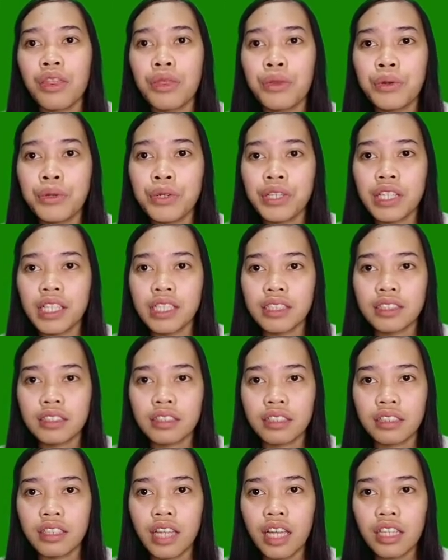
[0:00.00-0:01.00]
Through these
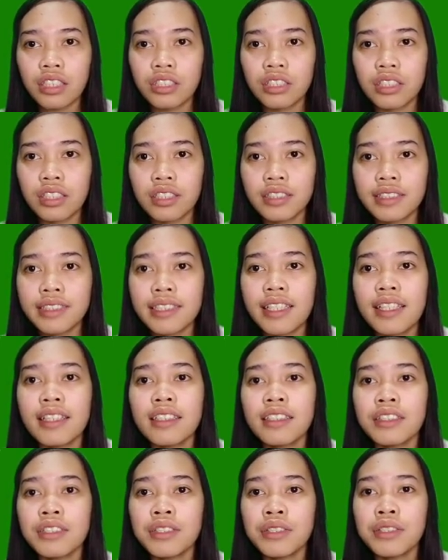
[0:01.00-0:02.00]
connections,
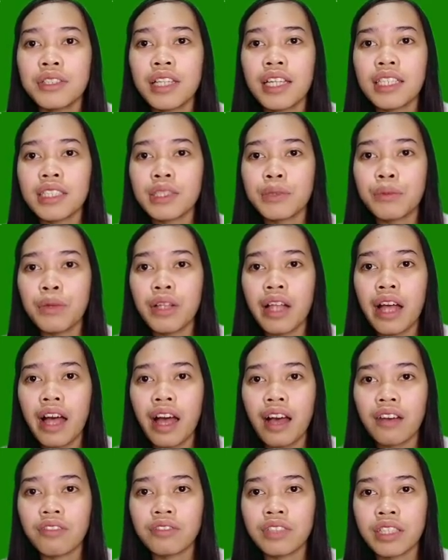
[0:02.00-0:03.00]
students will
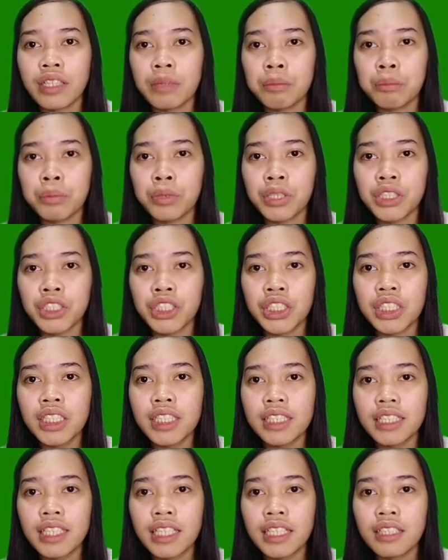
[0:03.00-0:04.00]
have the
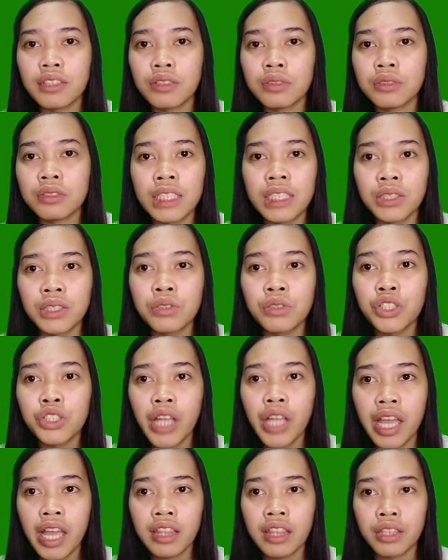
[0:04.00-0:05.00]
opportunity to
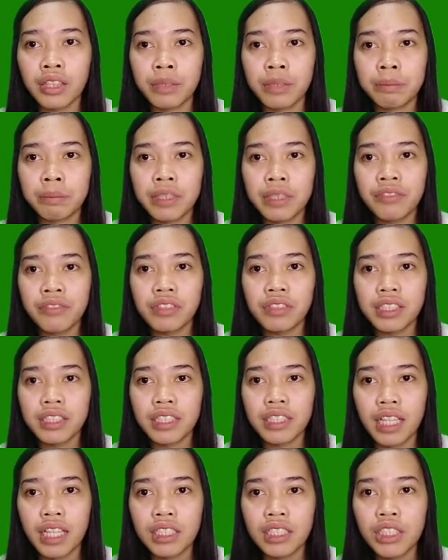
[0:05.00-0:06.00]
associate their
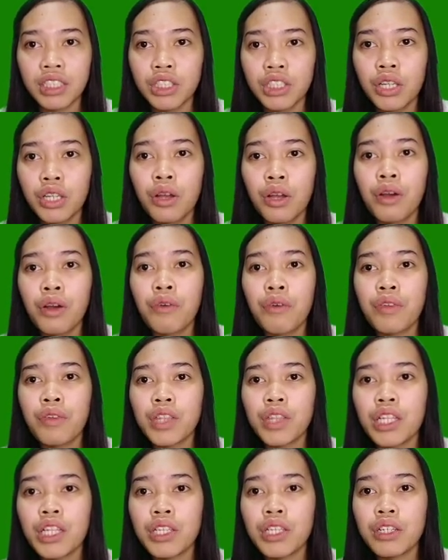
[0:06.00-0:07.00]
previous knowledge
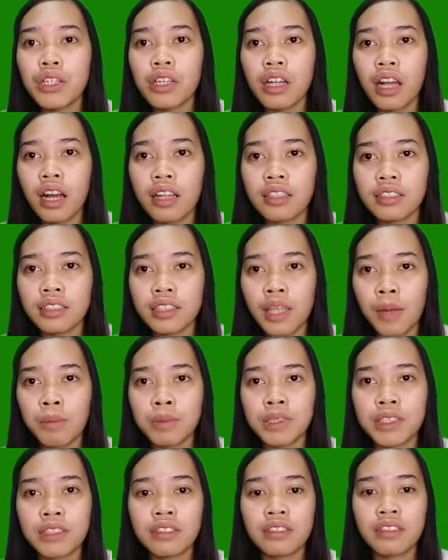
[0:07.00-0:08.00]
with the new
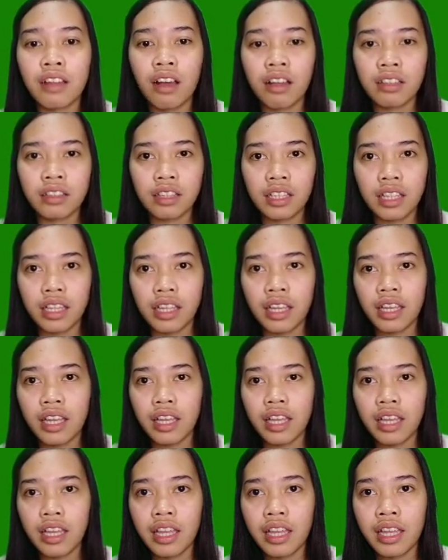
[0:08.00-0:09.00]
concepts taught
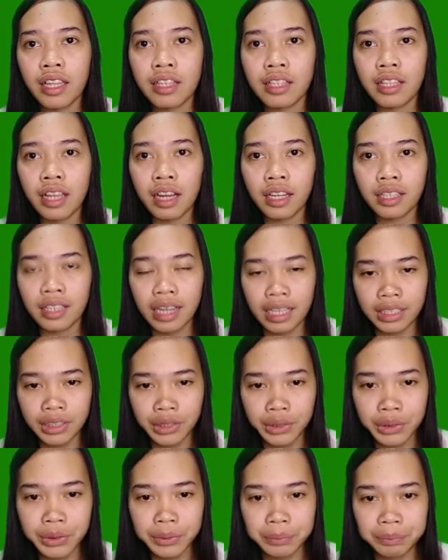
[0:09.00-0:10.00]
in the
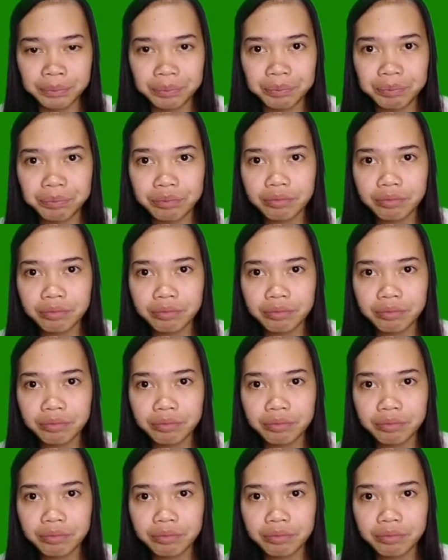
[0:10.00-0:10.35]
classroom.